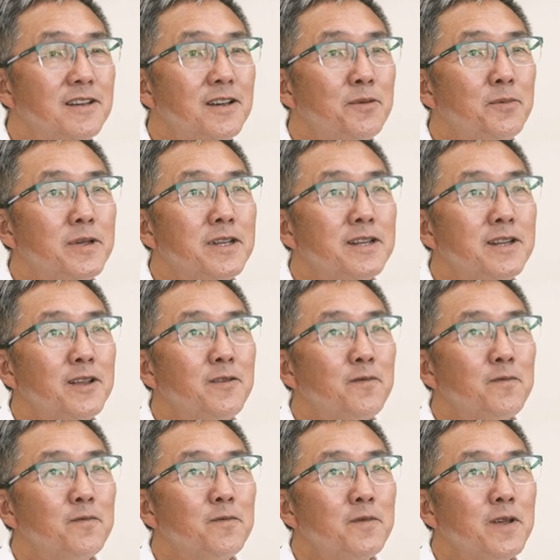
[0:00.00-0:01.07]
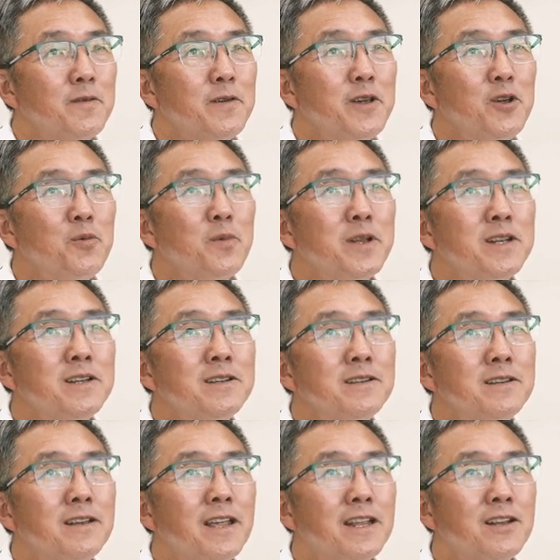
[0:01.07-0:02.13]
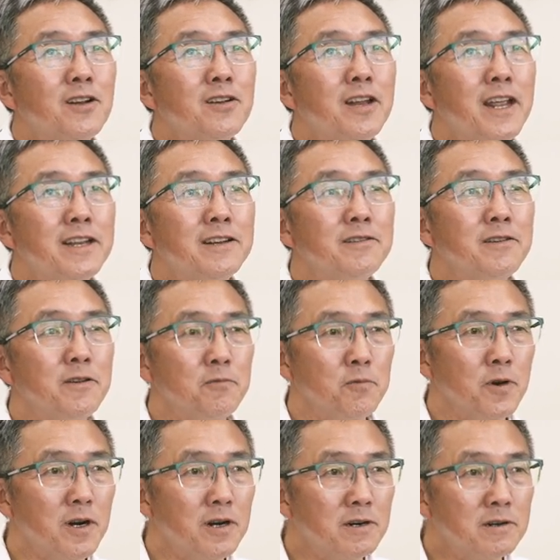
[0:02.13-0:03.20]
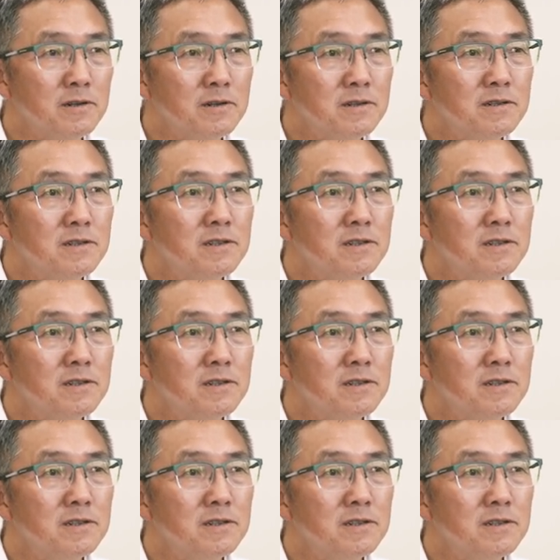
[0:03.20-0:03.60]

I mean, if, if human cannot handle it well,